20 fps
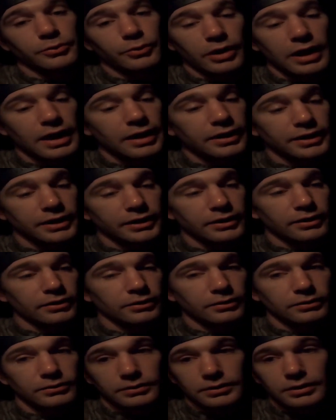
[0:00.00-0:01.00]
We're out
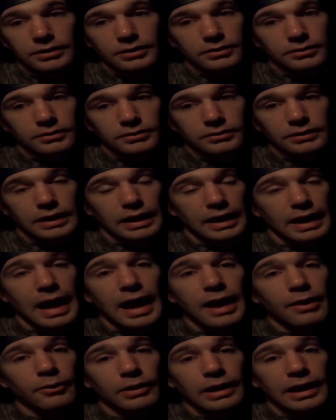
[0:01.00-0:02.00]
here an
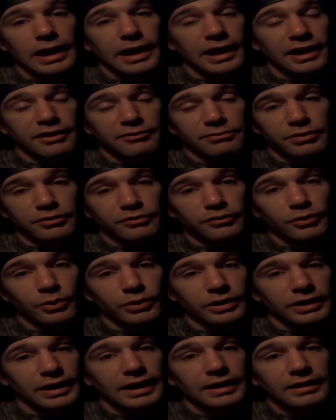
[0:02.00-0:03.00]
hour and a half before
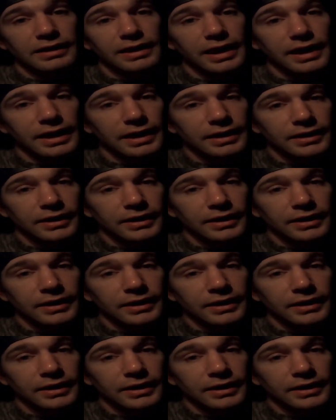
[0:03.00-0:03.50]
daylight.